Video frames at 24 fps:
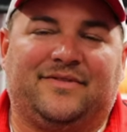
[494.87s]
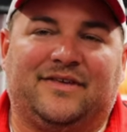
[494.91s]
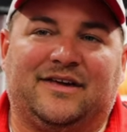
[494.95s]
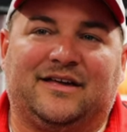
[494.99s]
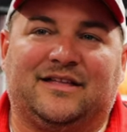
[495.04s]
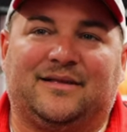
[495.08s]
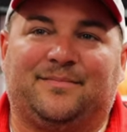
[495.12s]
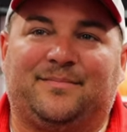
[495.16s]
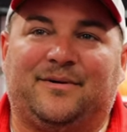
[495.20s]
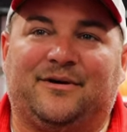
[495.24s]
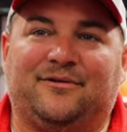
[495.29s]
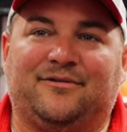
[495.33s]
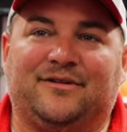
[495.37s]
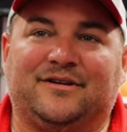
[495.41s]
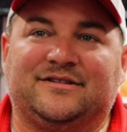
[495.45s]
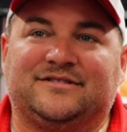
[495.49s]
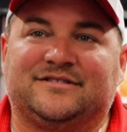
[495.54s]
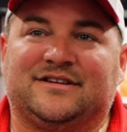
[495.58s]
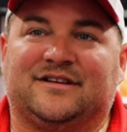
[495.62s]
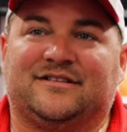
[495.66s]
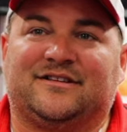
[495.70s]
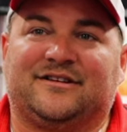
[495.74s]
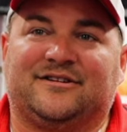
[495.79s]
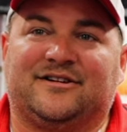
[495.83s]
get the
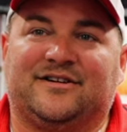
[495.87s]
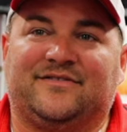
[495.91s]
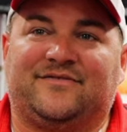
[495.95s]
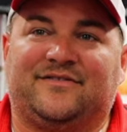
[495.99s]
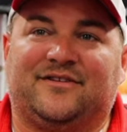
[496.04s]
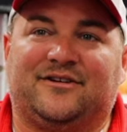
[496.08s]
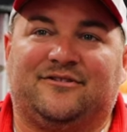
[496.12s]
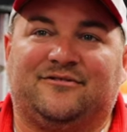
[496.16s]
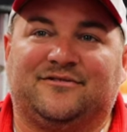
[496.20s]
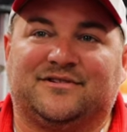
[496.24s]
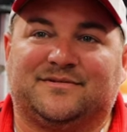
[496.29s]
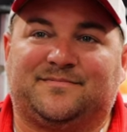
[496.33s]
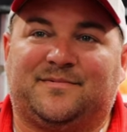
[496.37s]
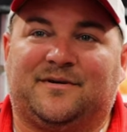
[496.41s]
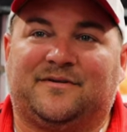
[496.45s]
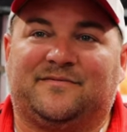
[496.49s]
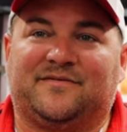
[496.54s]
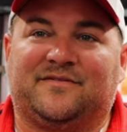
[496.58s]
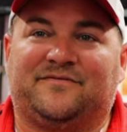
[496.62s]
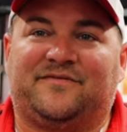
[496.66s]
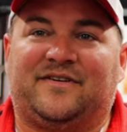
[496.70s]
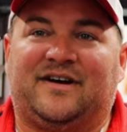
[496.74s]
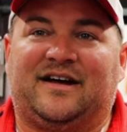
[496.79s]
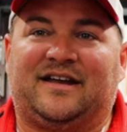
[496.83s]
police out there, even though it's
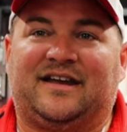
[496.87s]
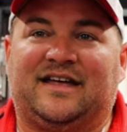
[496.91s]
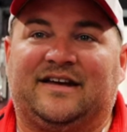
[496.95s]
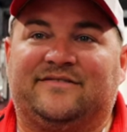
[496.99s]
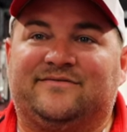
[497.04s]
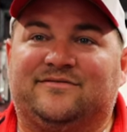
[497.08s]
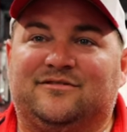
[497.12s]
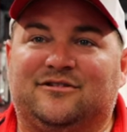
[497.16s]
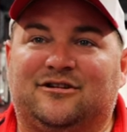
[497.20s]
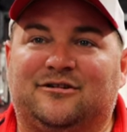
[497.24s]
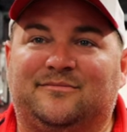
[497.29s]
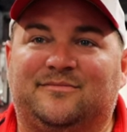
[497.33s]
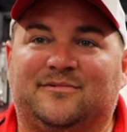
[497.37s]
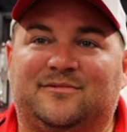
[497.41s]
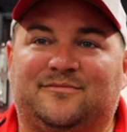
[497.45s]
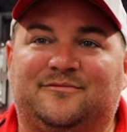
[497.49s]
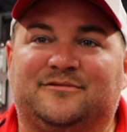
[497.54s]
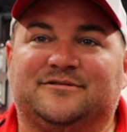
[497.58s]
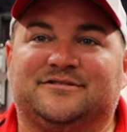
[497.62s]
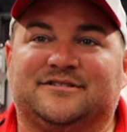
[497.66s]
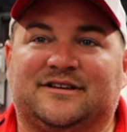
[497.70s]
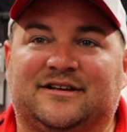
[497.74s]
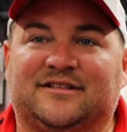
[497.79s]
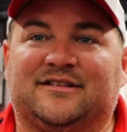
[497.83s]
perfectly fine having aluminum
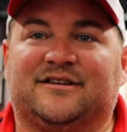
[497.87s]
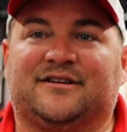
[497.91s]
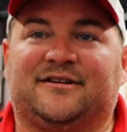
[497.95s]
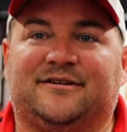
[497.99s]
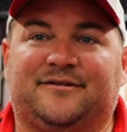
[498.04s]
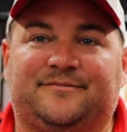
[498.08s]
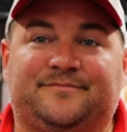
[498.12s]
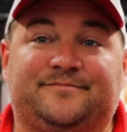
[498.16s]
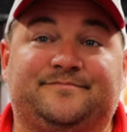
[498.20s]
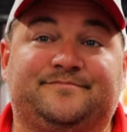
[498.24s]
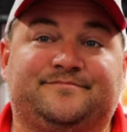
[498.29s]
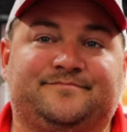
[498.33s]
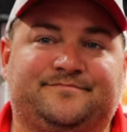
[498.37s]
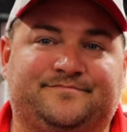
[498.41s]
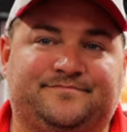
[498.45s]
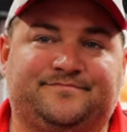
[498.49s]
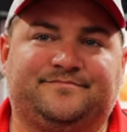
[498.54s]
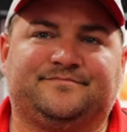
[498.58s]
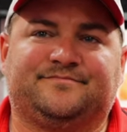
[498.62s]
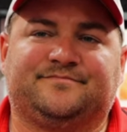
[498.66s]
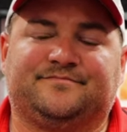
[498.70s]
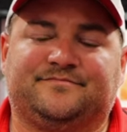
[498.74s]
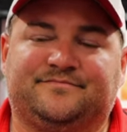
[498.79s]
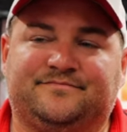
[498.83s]
ones out there. Yeah.
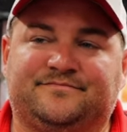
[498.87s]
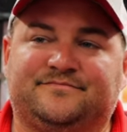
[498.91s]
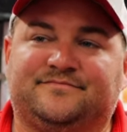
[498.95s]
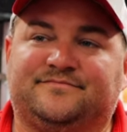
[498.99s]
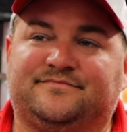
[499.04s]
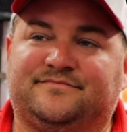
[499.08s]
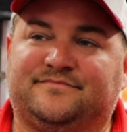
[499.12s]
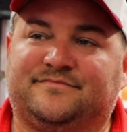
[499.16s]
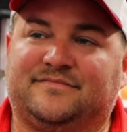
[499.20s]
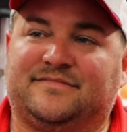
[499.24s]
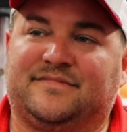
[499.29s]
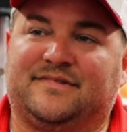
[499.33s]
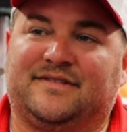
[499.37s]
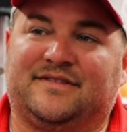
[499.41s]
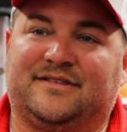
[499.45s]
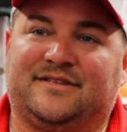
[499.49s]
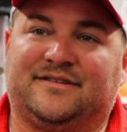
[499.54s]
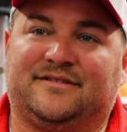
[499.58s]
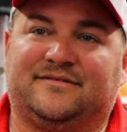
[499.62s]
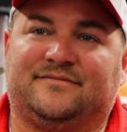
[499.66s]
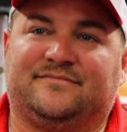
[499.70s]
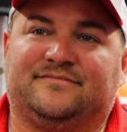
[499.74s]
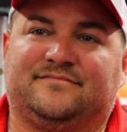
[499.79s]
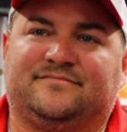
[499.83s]
They're
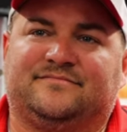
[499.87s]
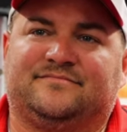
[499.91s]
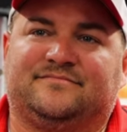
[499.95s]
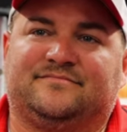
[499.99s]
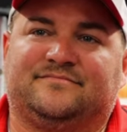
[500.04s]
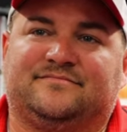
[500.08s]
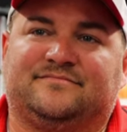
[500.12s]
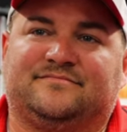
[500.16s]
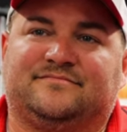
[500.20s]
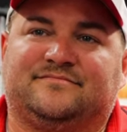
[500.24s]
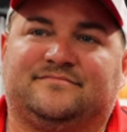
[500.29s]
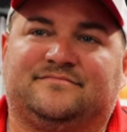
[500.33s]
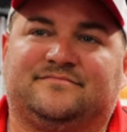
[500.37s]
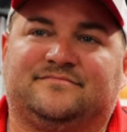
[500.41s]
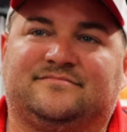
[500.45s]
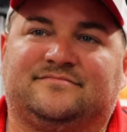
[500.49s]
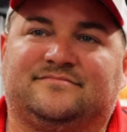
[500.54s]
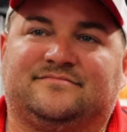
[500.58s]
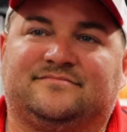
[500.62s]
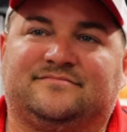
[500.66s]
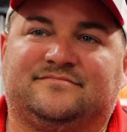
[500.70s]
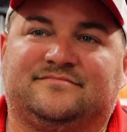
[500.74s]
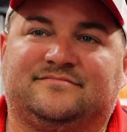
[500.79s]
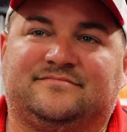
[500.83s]
like, well, you should just put it in
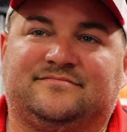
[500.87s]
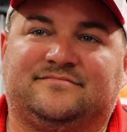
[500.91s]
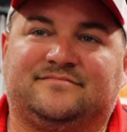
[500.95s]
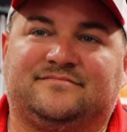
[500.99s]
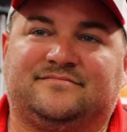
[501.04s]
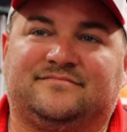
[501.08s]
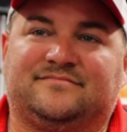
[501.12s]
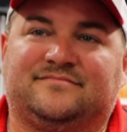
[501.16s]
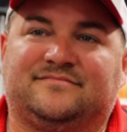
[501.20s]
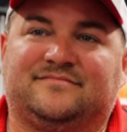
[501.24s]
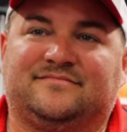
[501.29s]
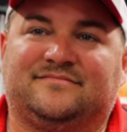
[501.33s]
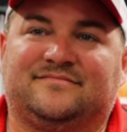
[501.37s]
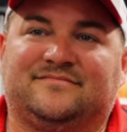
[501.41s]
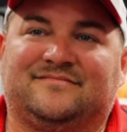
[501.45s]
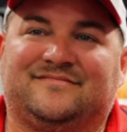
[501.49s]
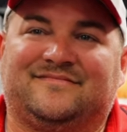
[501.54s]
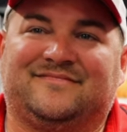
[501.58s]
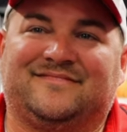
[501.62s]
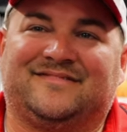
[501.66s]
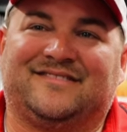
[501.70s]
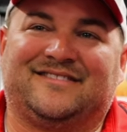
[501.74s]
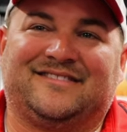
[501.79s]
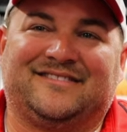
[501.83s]
a cup. I'm like,
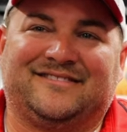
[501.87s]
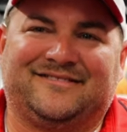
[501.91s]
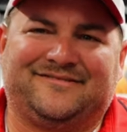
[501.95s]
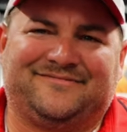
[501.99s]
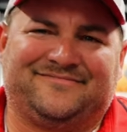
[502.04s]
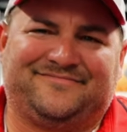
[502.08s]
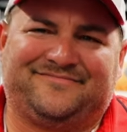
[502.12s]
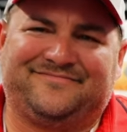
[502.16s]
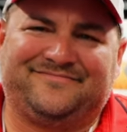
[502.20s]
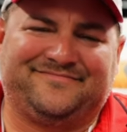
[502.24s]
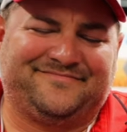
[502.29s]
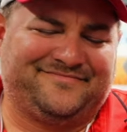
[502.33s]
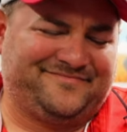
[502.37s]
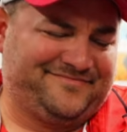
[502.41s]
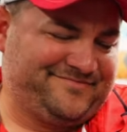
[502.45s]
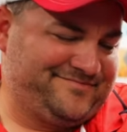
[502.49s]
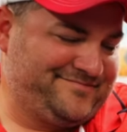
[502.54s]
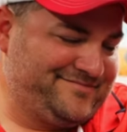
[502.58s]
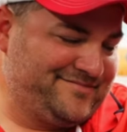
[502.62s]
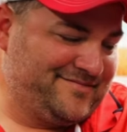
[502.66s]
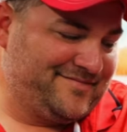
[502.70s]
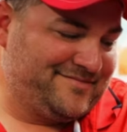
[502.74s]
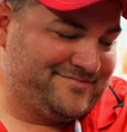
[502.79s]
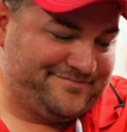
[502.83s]
put it in
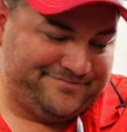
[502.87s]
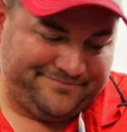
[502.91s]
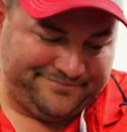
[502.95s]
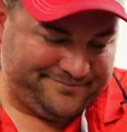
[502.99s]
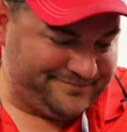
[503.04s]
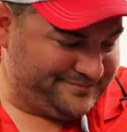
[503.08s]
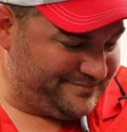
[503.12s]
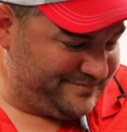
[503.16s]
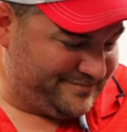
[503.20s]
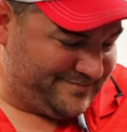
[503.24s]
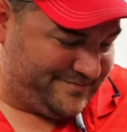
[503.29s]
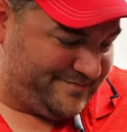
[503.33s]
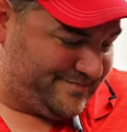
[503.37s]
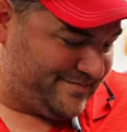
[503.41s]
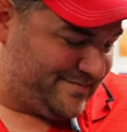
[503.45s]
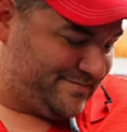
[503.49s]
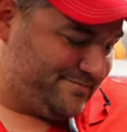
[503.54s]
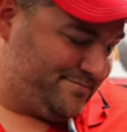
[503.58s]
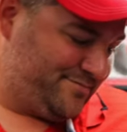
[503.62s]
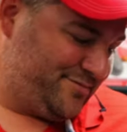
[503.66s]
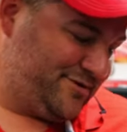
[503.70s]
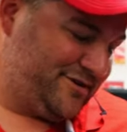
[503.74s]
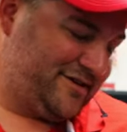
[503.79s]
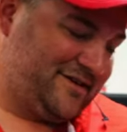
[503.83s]
a cup?
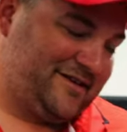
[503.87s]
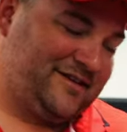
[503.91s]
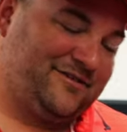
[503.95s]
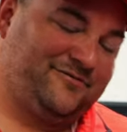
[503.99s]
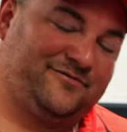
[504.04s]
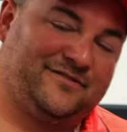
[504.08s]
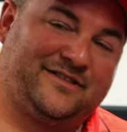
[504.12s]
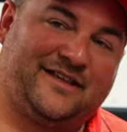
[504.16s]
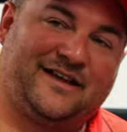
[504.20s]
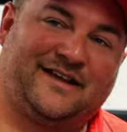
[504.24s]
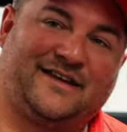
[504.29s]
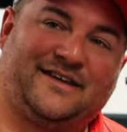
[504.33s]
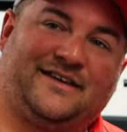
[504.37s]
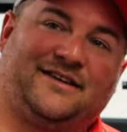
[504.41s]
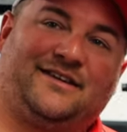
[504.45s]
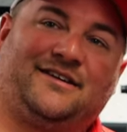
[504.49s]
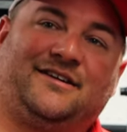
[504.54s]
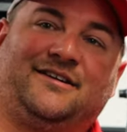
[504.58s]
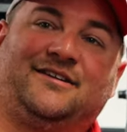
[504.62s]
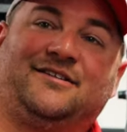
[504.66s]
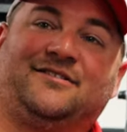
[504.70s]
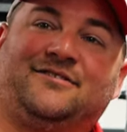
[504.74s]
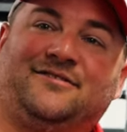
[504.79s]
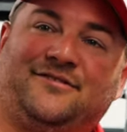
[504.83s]
In I'm a big
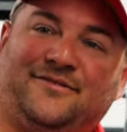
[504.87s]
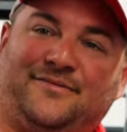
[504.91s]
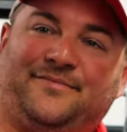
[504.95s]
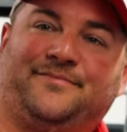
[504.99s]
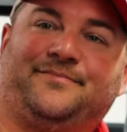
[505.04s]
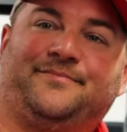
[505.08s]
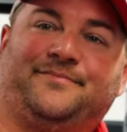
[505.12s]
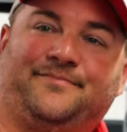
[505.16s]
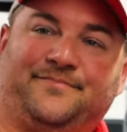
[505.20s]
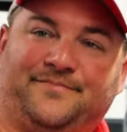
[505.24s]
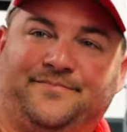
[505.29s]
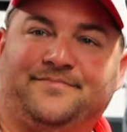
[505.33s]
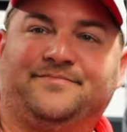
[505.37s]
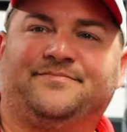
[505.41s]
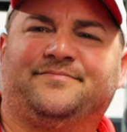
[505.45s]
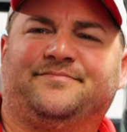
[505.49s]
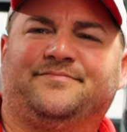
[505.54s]
boy. Cup. I